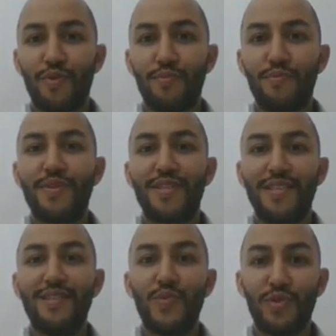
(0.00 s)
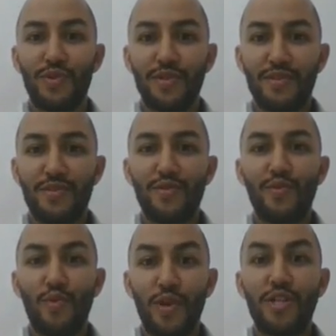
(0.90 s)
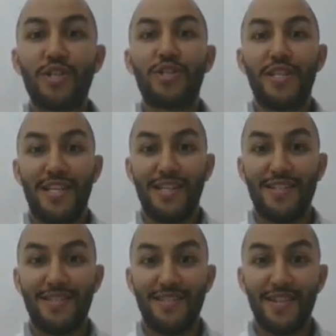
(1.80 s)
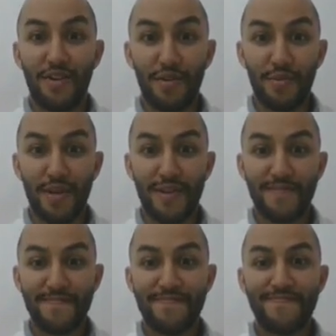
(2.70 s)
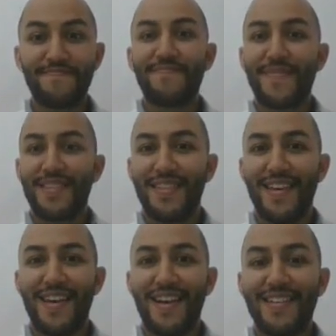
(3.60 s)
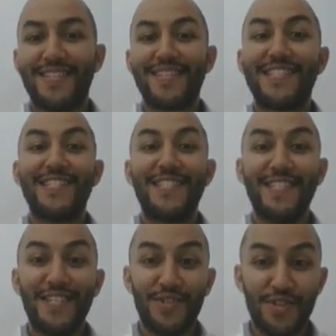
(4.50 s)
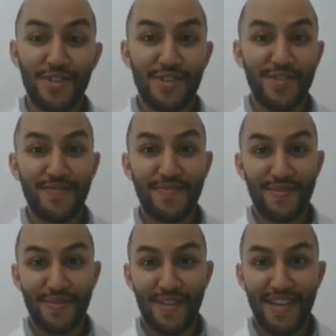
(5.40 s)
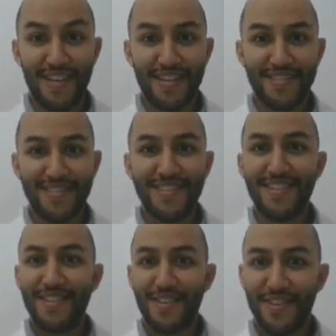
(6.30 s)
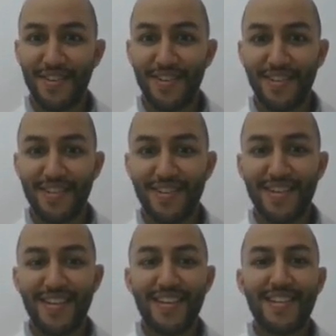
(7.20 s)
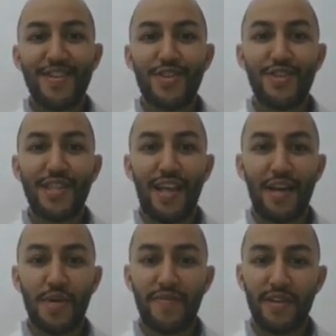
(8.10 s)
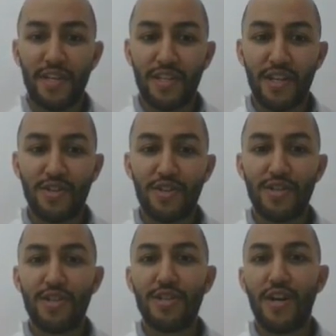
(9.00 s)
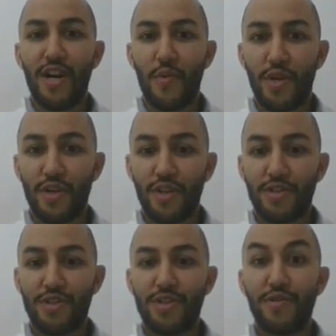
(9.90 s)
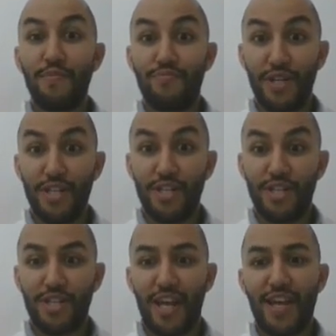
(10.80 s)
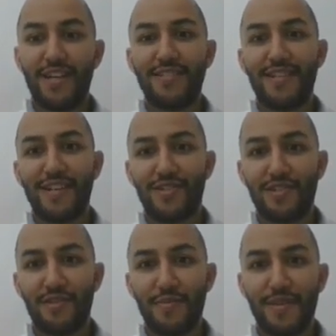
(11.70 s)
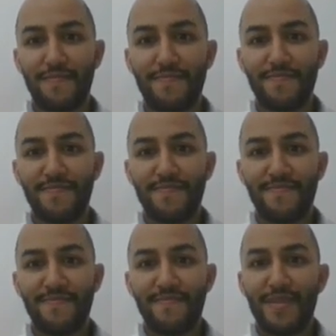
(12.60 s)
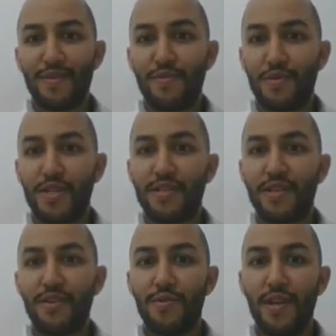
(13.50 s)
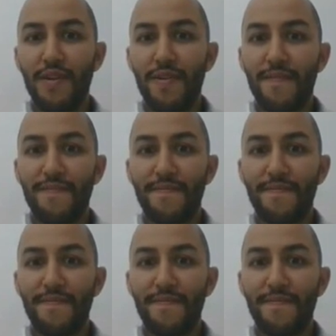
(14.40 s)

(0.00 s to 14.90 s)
From these words, which is the odd one? Yeah, it's teacher. Okay, good. Third line, we have architecture, agriculture, bridge, and astronomy. Which one is the odd one?